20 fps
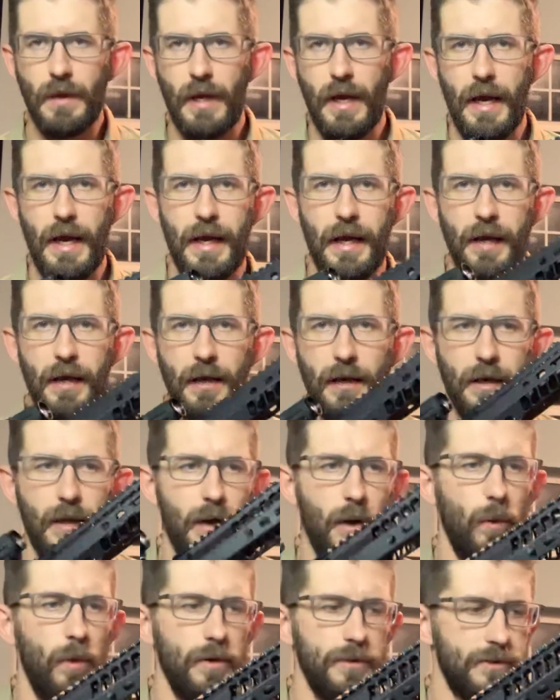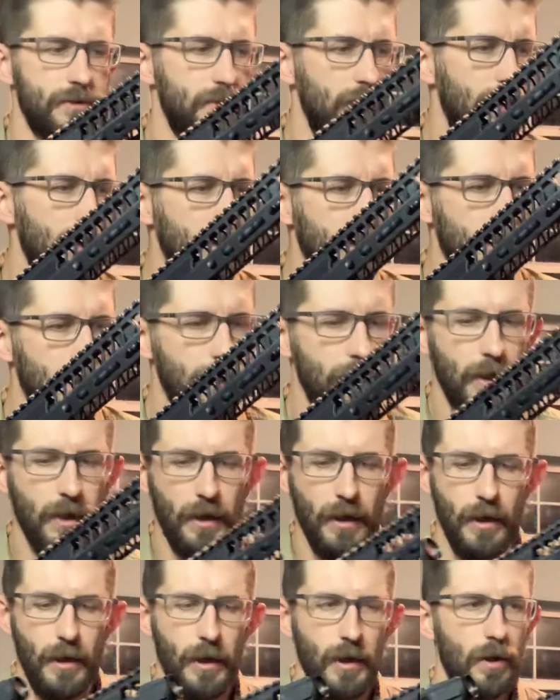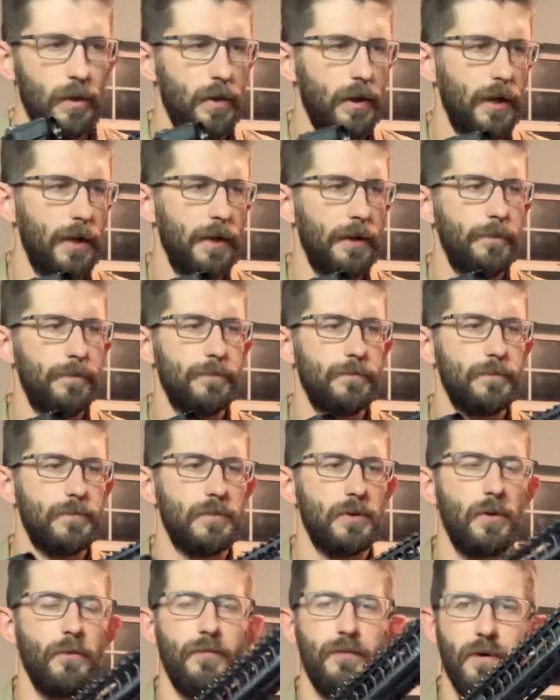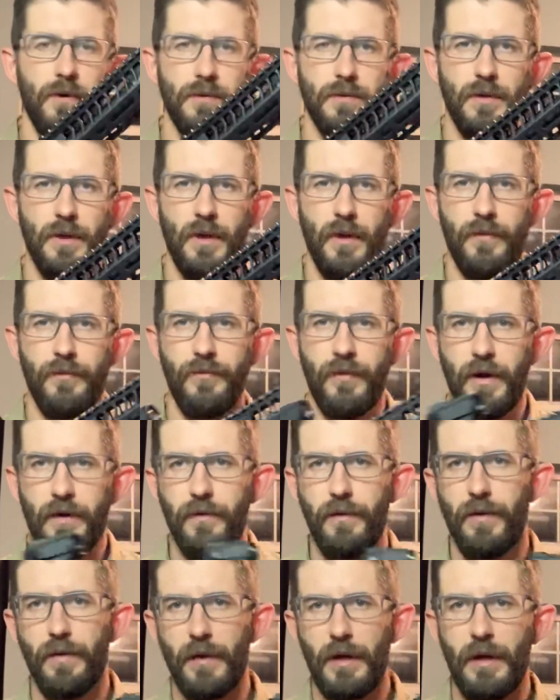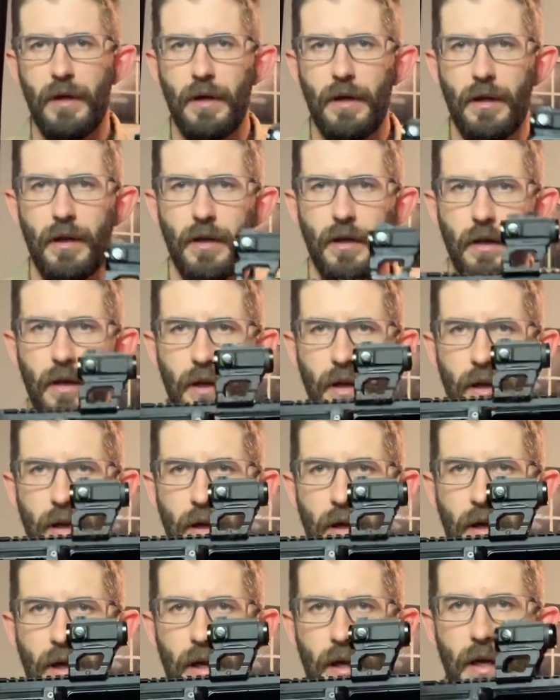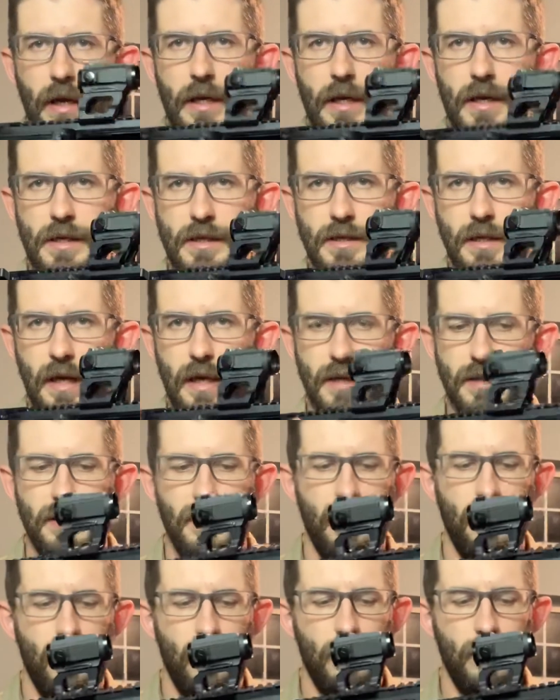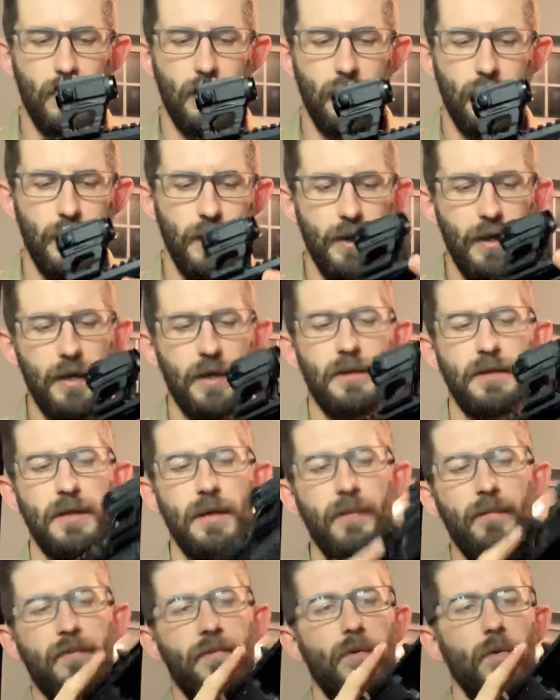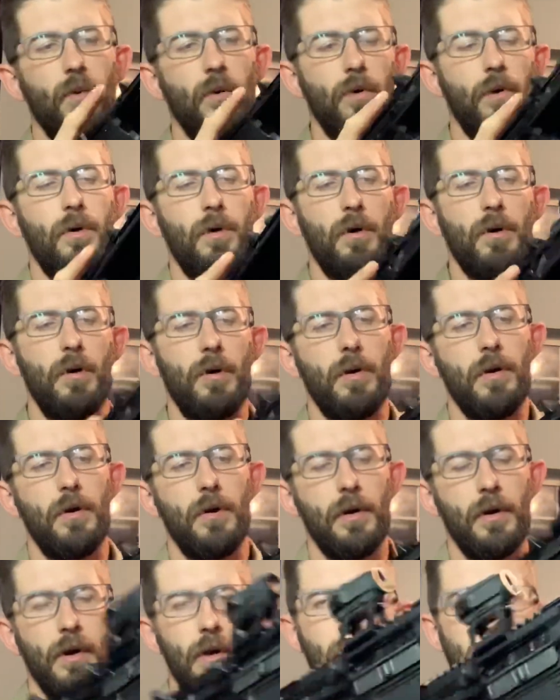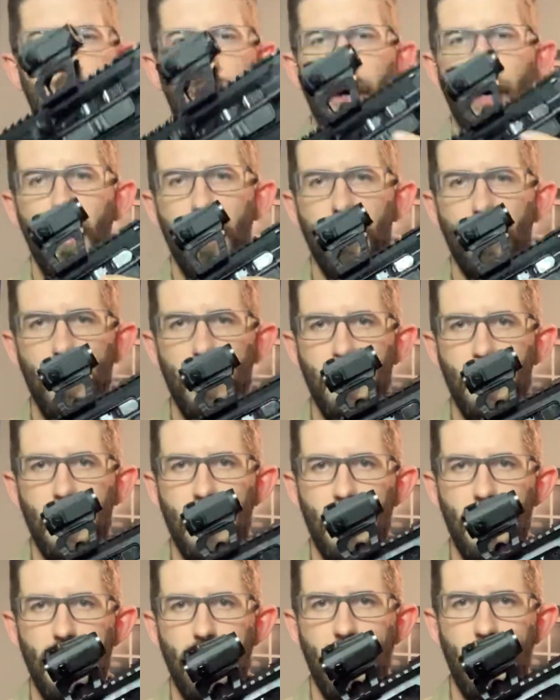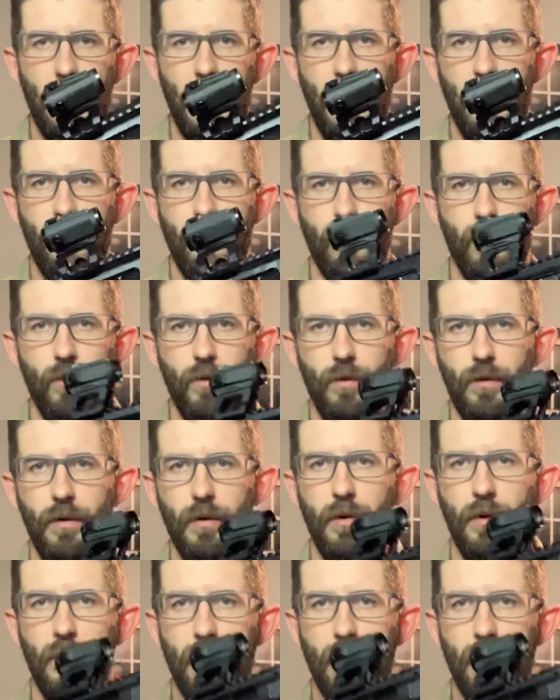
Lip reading: and how well it's running. Okay, so first off, everything is SLR except for I'm running a F1,